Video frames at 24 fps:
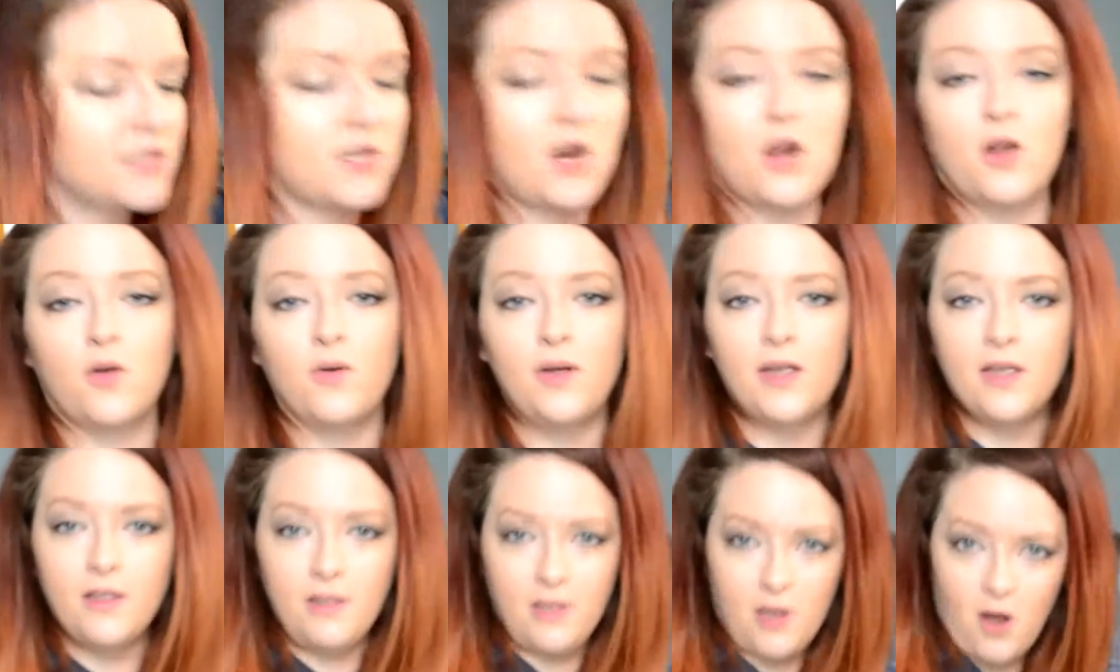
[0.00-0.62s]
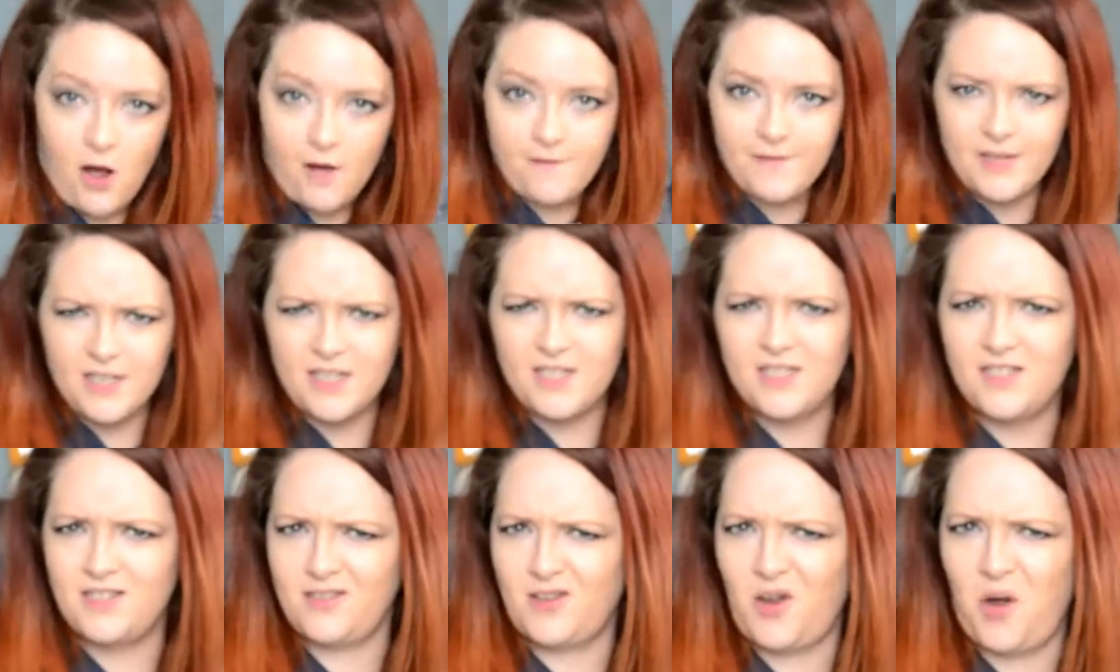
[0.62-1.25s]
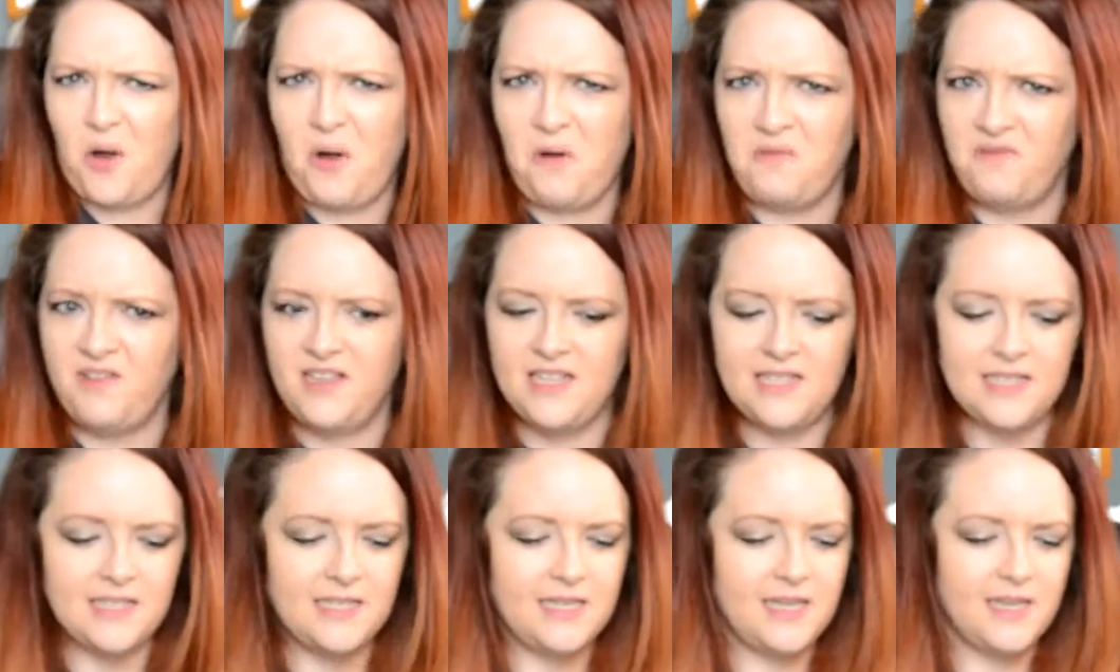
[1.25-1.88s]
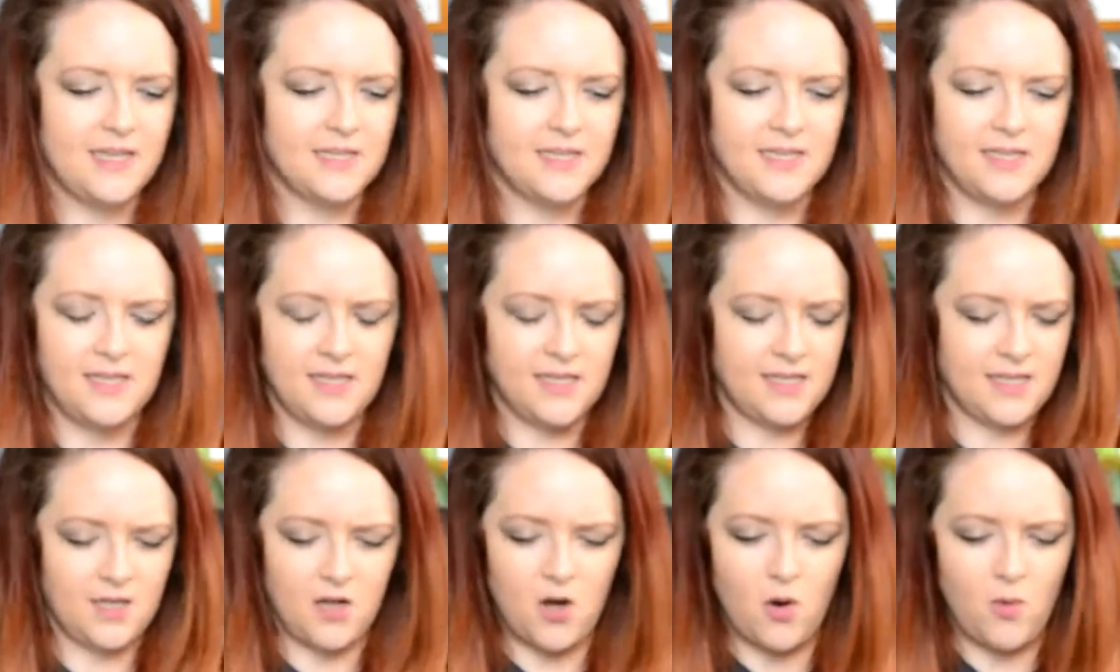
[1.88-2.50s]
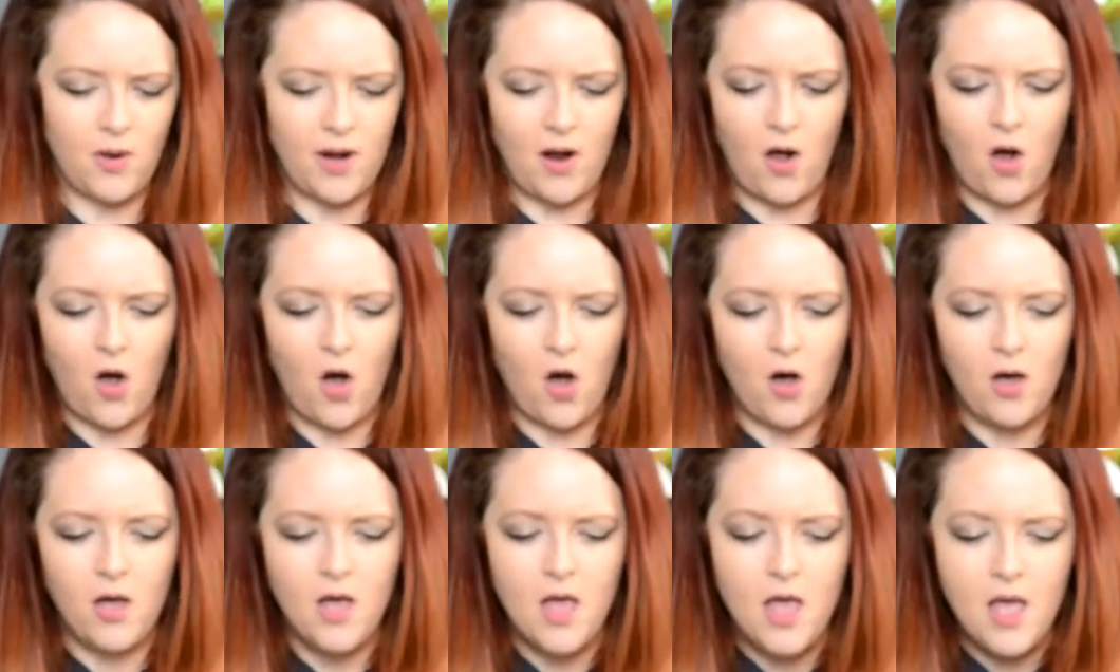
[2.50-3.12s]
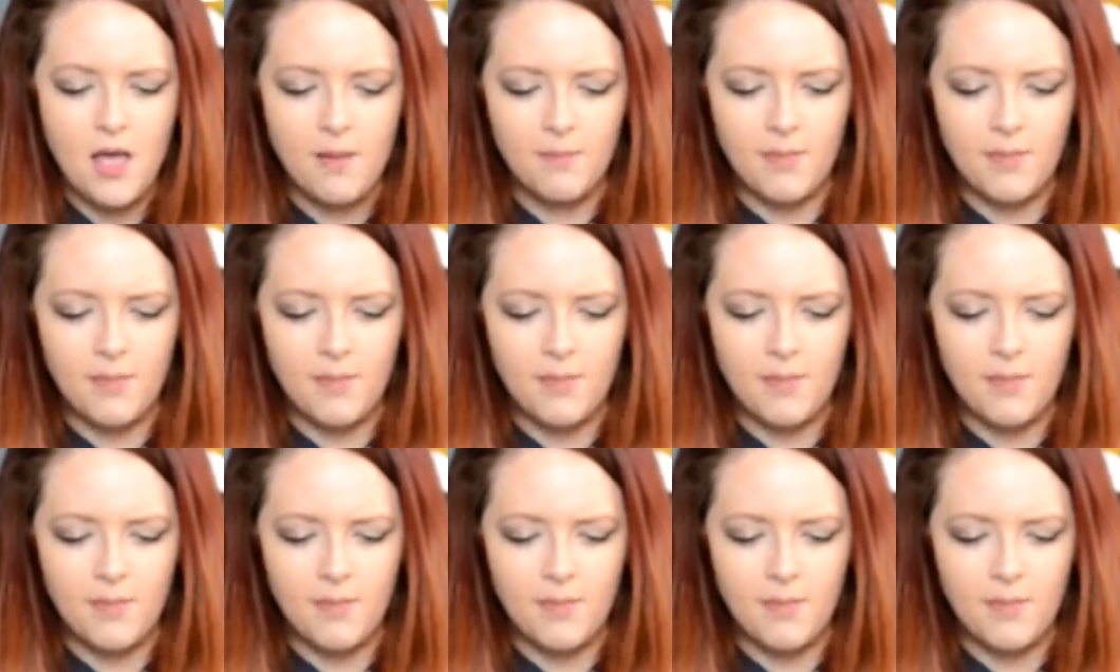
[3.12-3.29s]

it's not going in the office, obviously, because it doesn't go at all.